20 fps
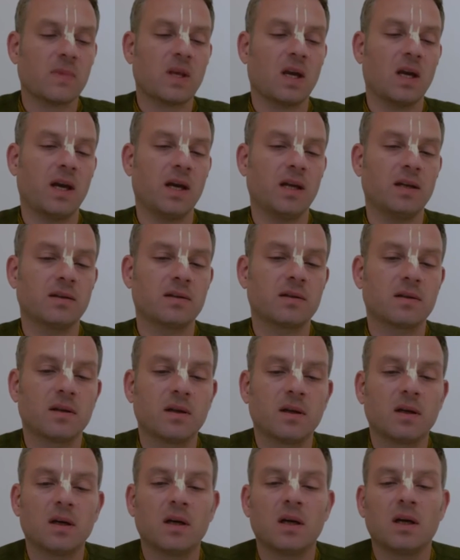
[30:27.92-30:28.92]
And
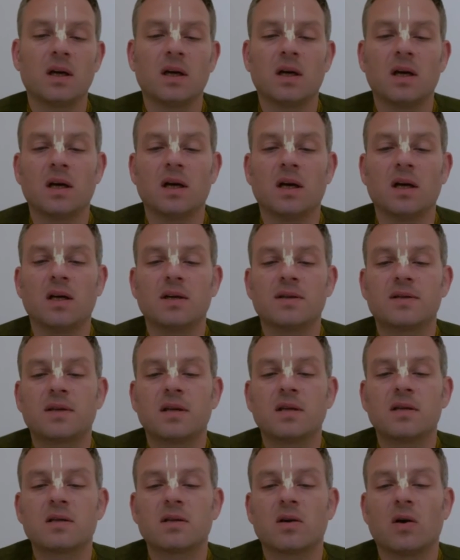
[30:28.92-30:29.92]

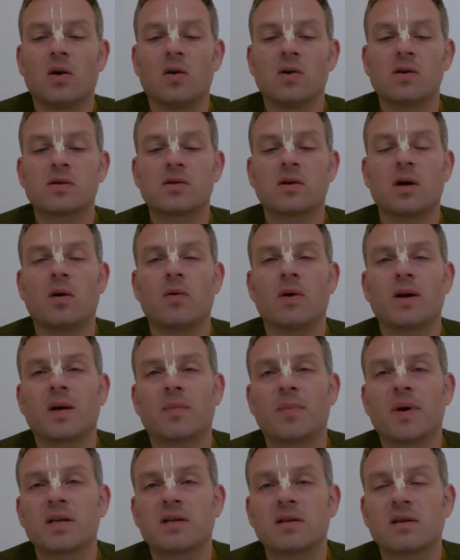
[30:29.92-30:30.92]
since also our
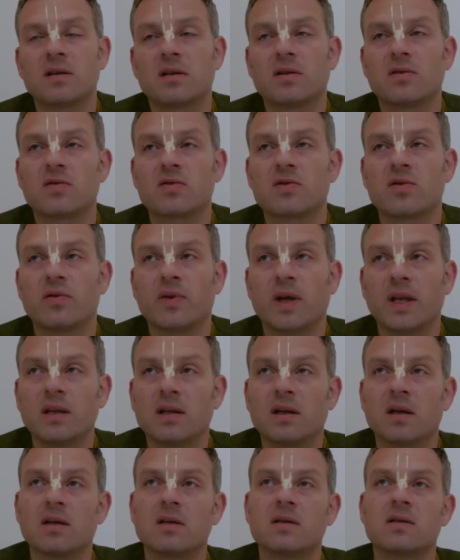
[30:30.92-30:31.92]
capacity to
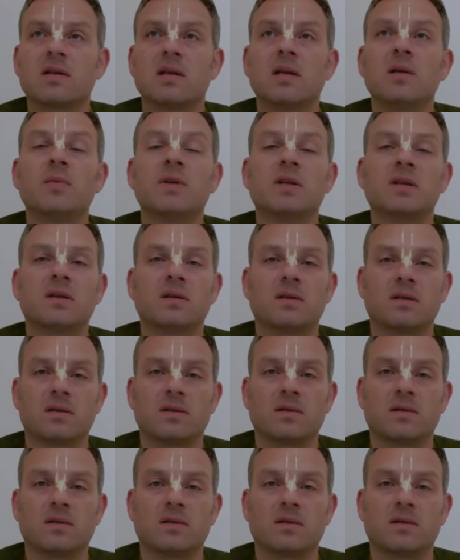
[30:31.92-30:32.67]
surrender is limited,